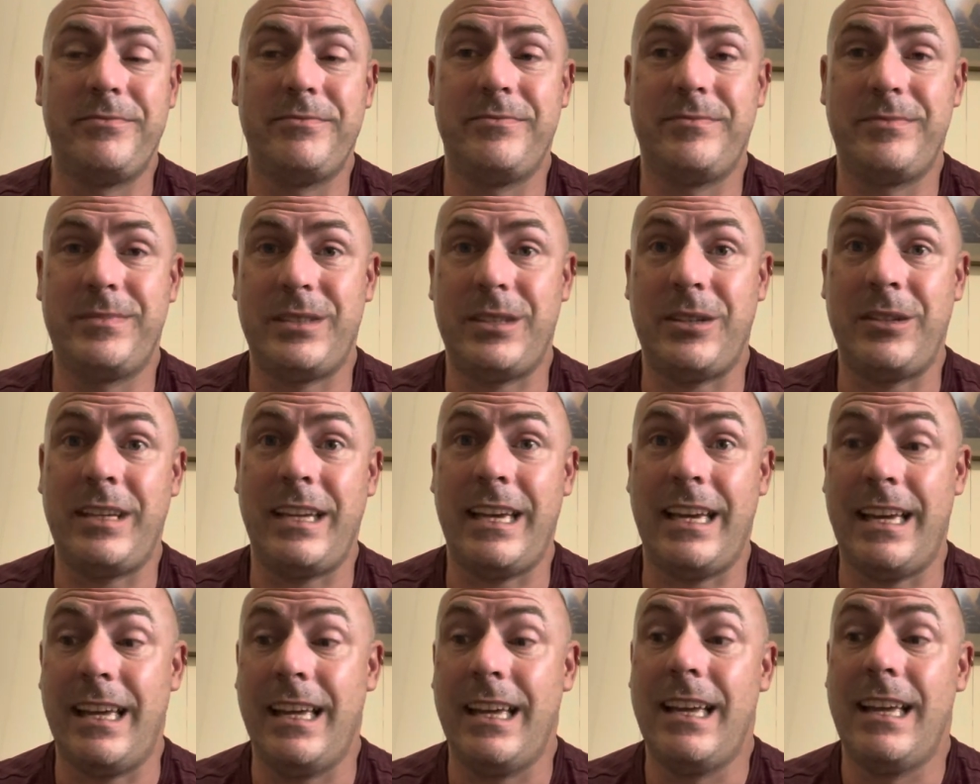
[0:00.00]
So
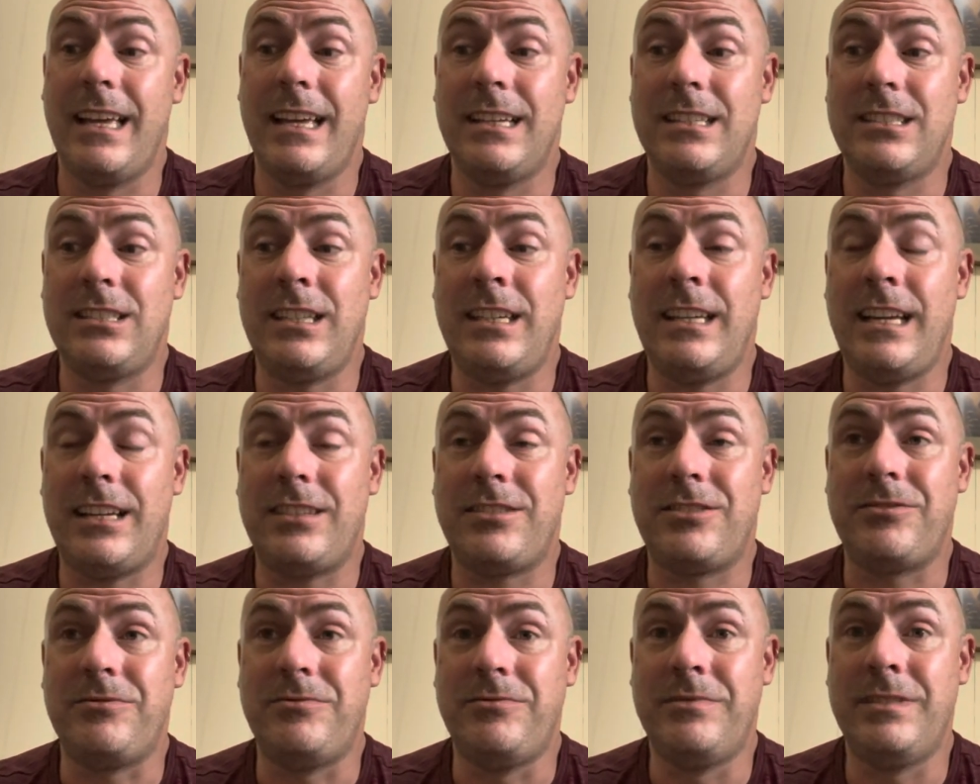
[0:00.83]
yeah, she has
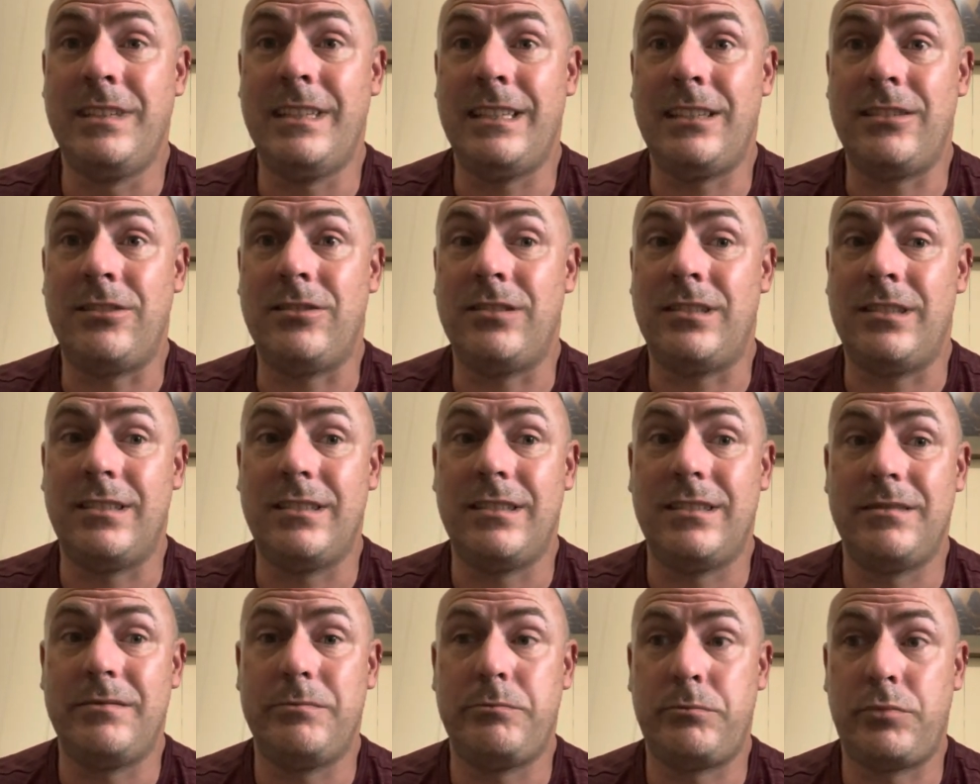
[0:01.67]
some really good
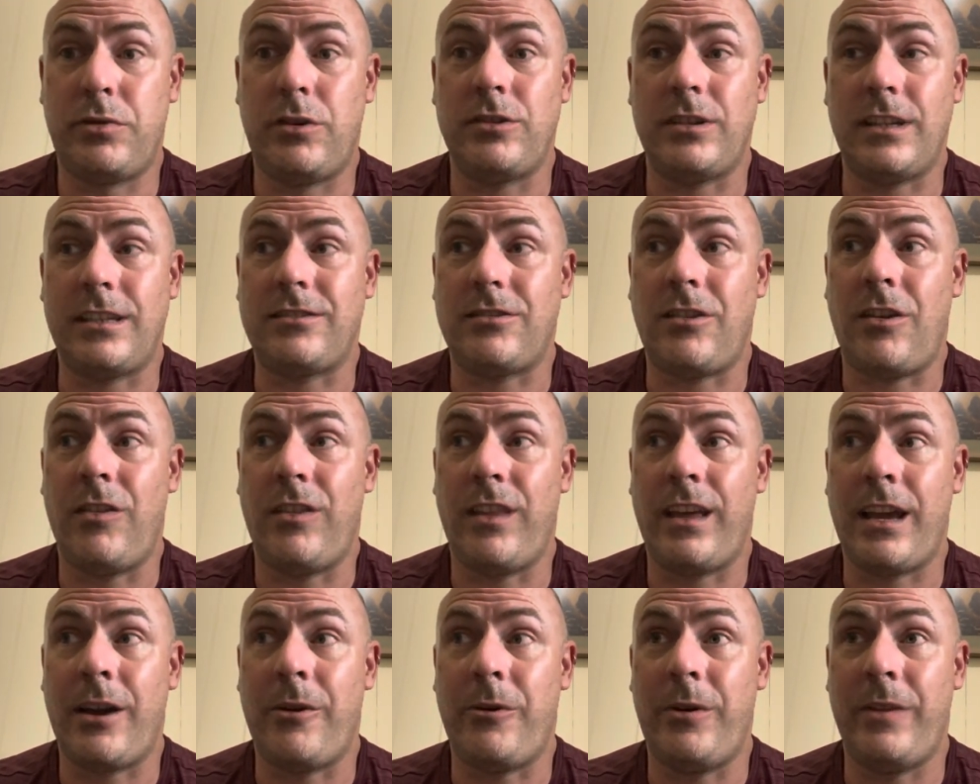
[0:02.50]
projects on the
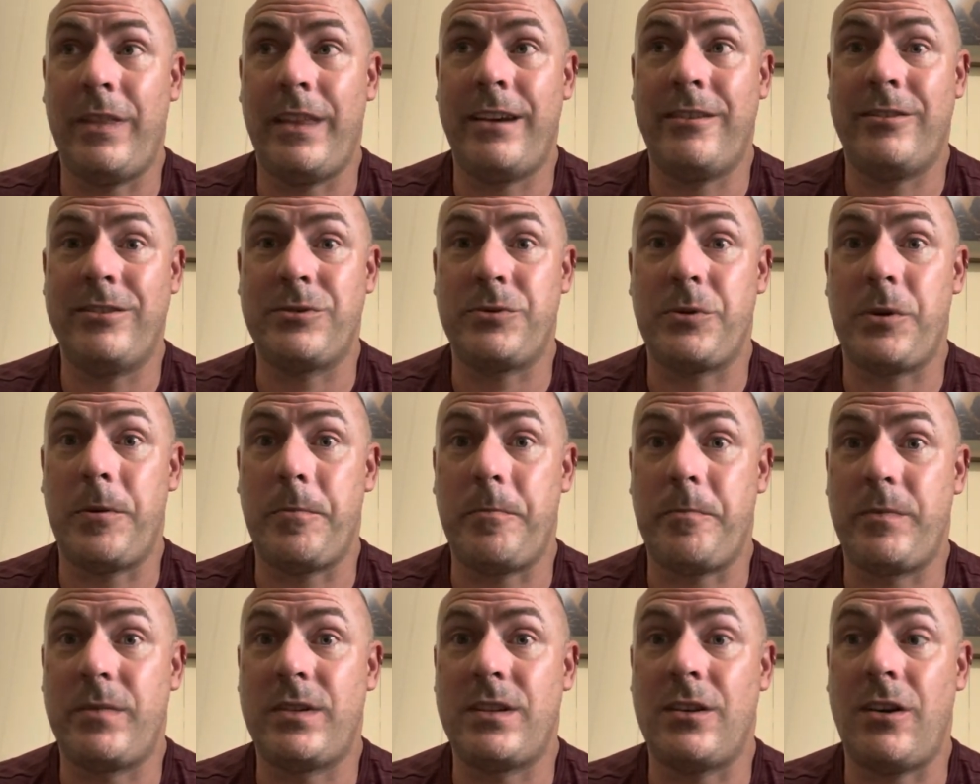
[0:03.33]
go on there as well.
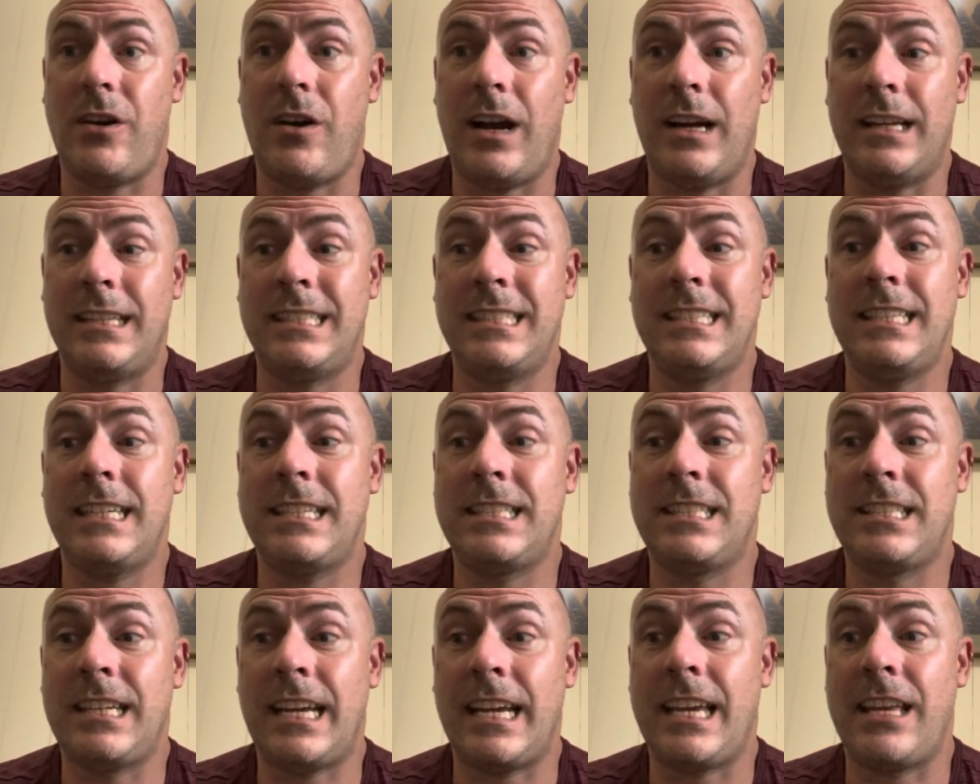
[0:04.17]
So I
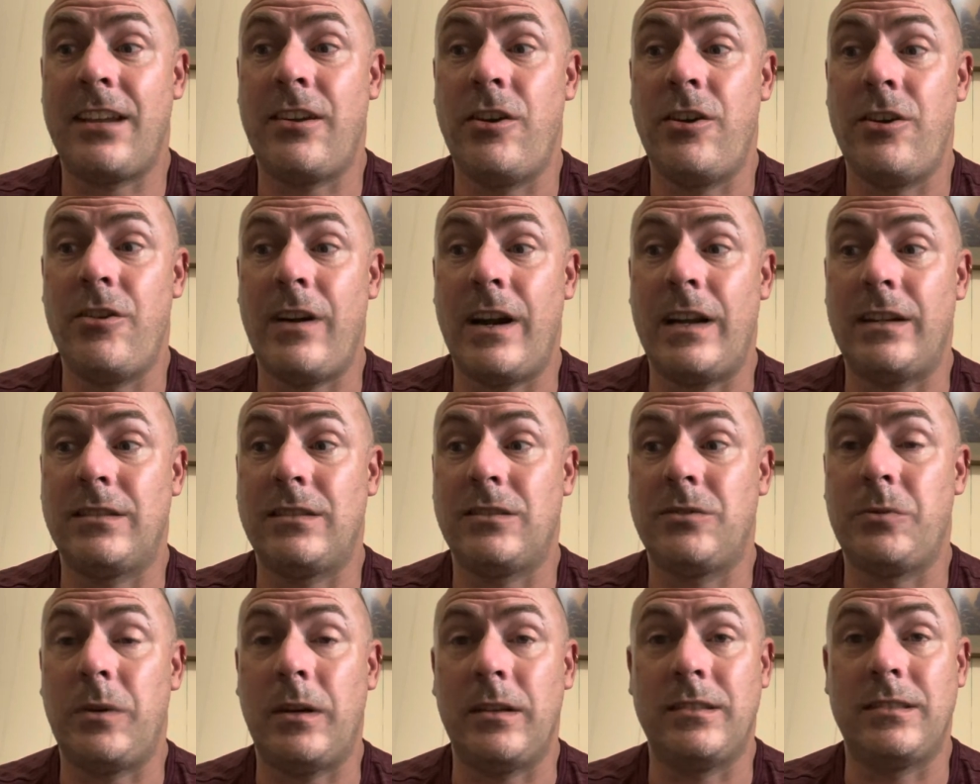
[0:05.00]
suggest checking her out
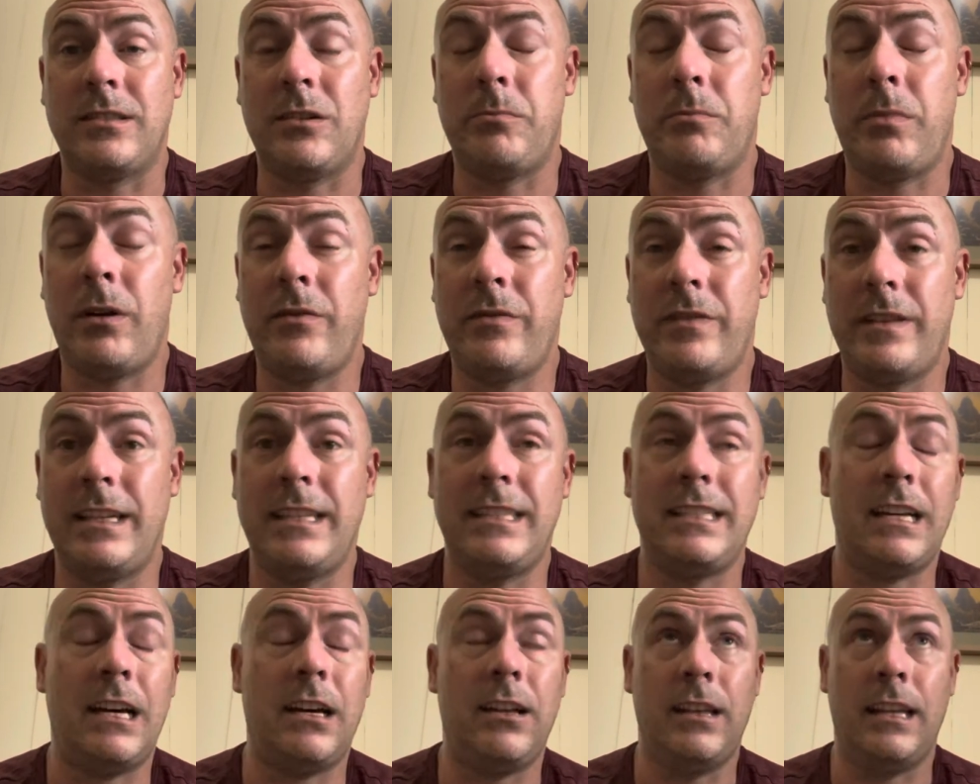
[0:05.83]
as well. So both of
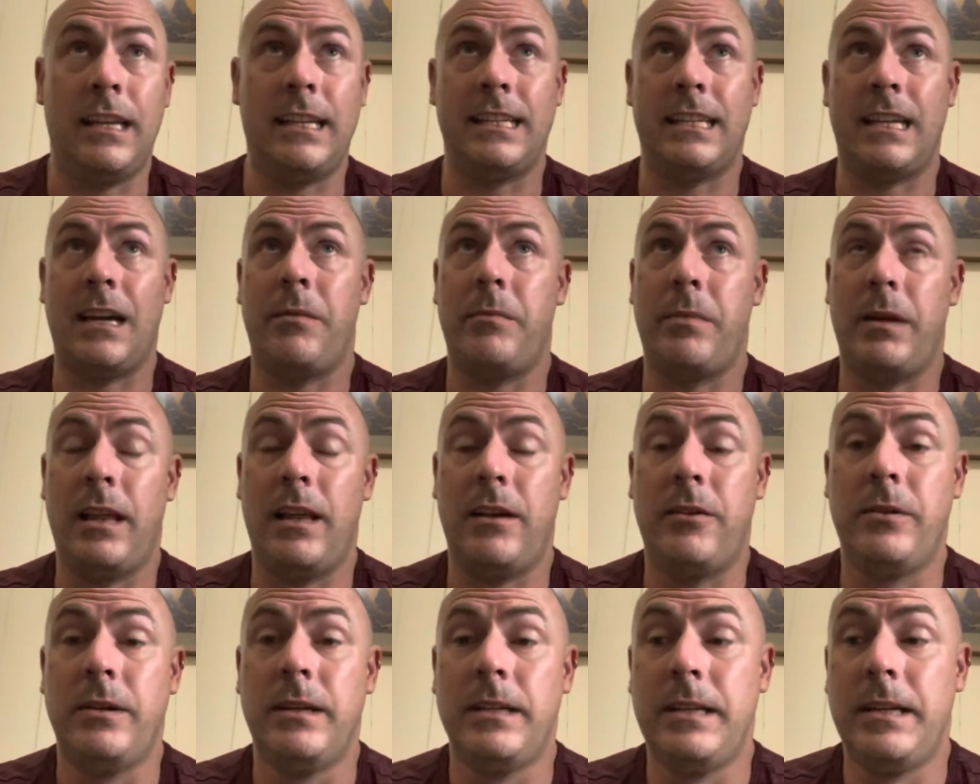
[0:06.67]
these are linked down
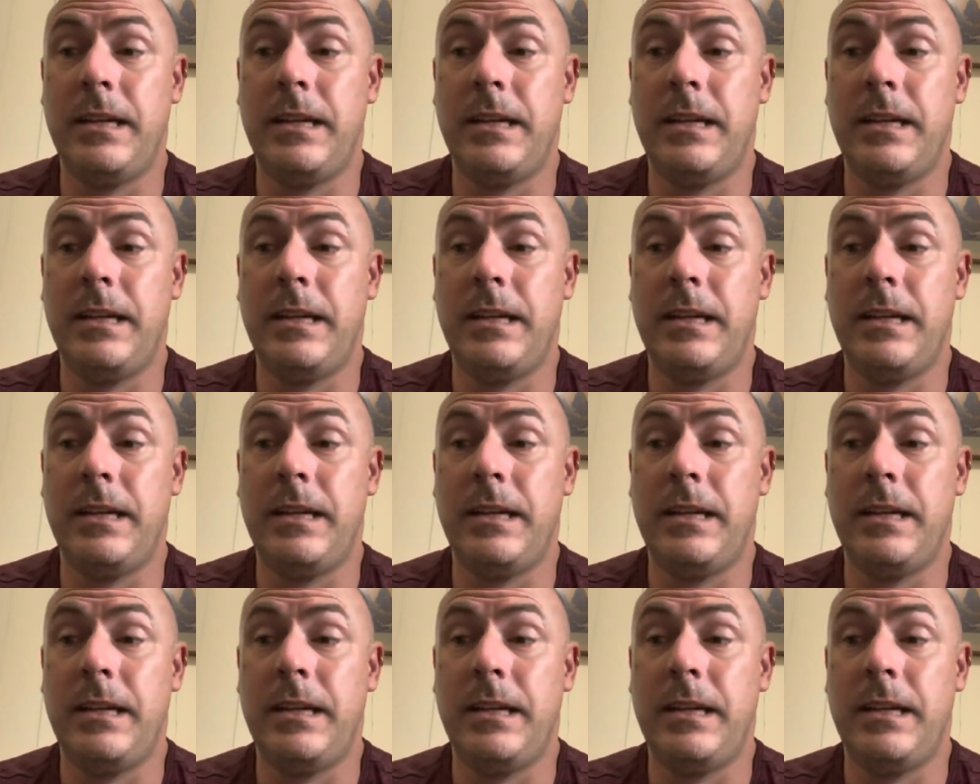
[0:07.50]
below.